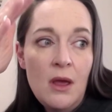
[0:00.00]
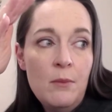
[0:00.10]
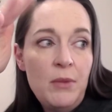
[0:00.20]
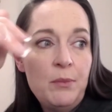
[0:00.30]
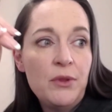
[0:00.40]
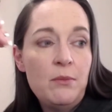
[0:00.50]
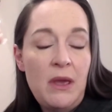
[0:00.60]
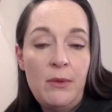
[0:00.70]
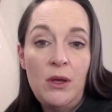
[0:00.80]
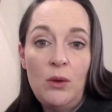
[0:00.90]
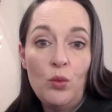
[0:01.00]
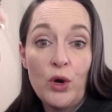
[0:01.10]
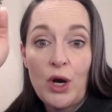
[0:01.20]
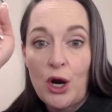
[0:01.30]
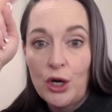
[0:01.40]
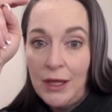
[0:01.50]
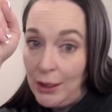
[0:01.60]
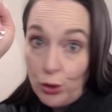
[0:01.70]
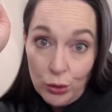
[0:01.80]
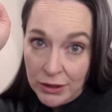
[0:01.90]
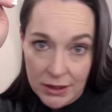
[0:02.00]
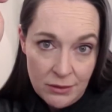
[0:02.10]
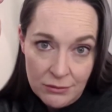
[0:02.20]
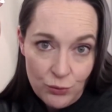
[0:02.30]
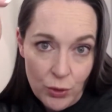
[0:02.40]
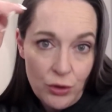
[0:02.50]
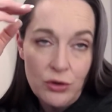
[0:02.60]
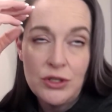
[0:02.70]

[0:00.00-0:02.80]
people that maybe were our like golden recruits